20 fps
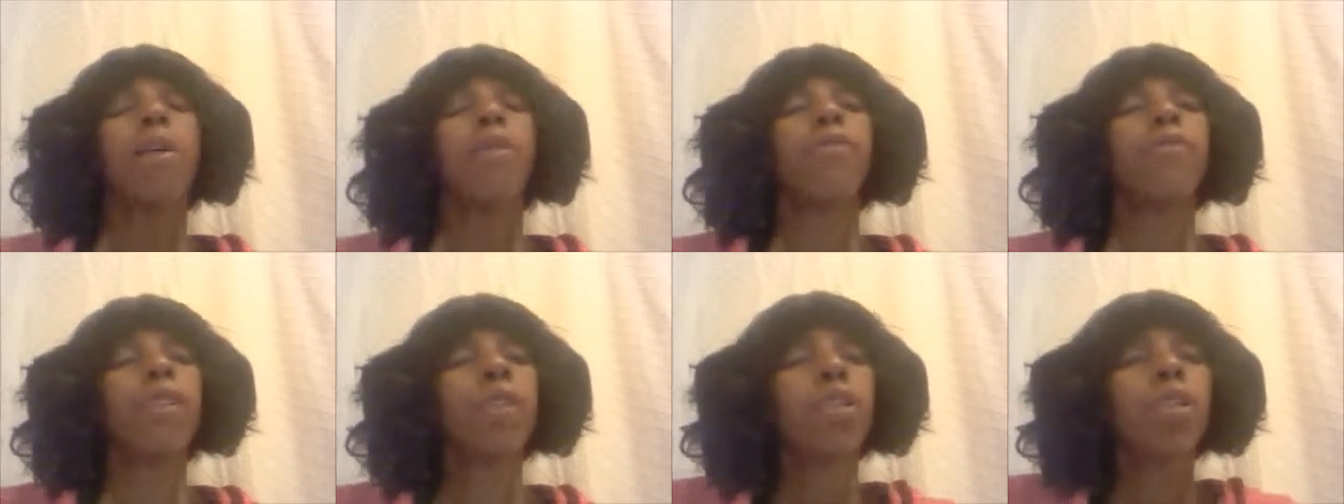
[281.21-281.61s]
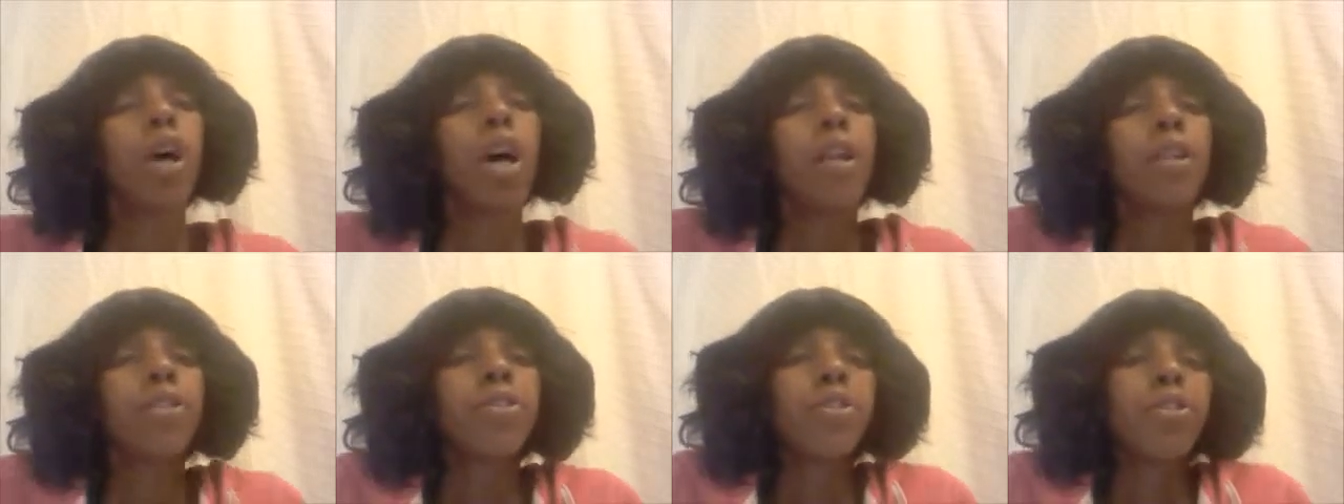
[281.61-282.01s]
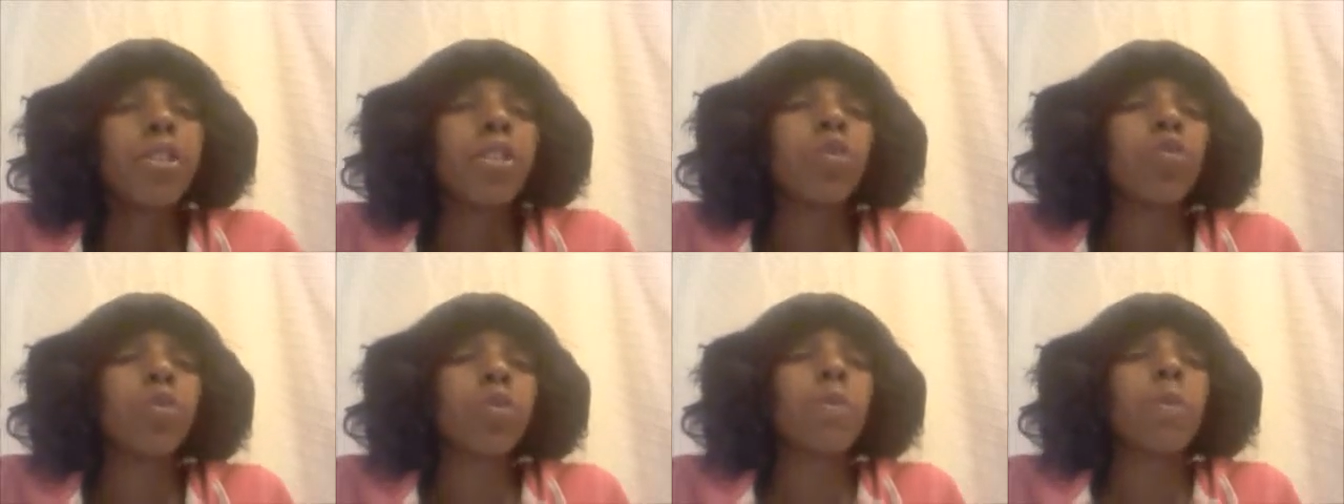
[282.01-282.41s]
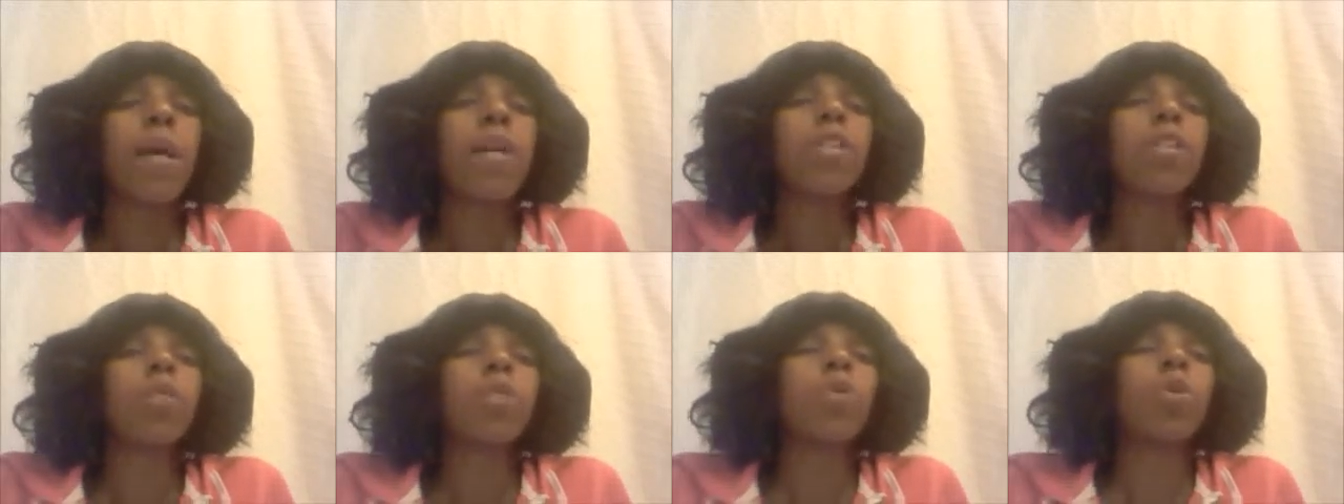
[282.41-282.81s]
Field auditor is
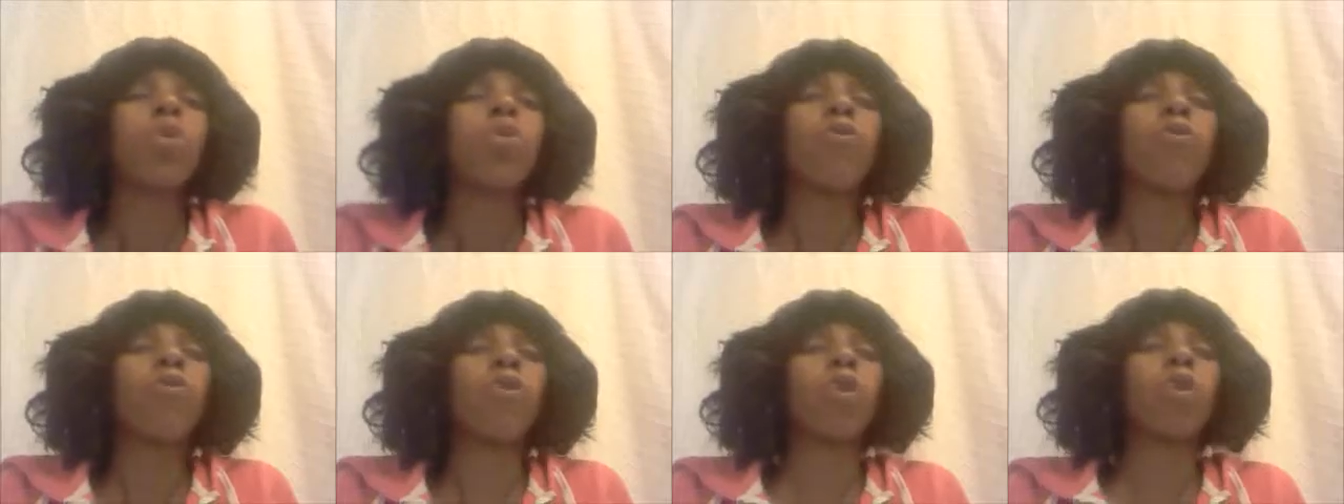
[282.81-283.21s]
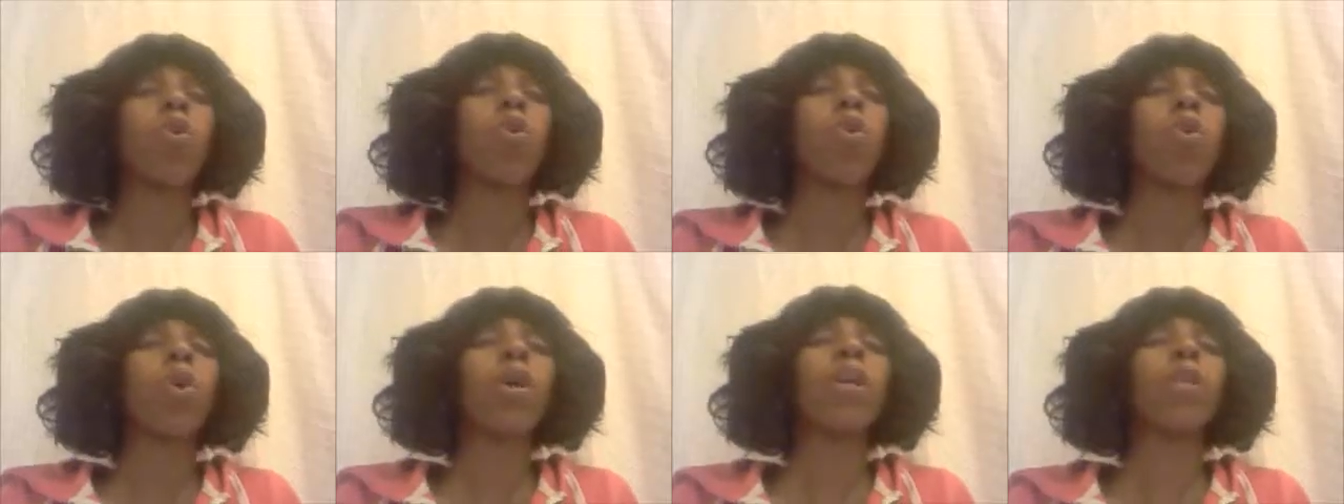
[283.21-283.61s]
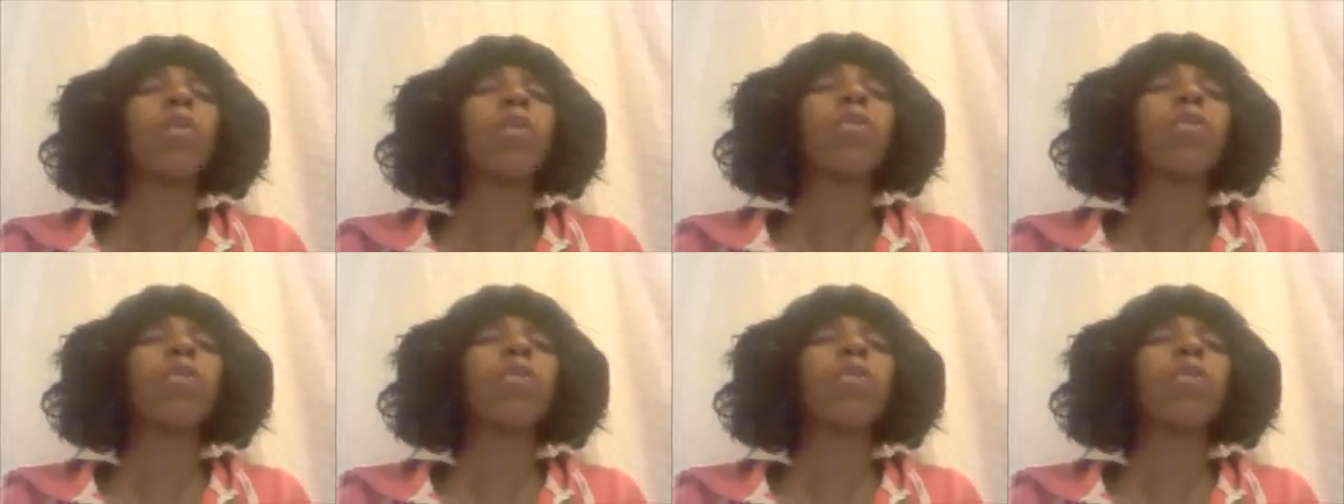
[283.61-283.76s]
responsible for going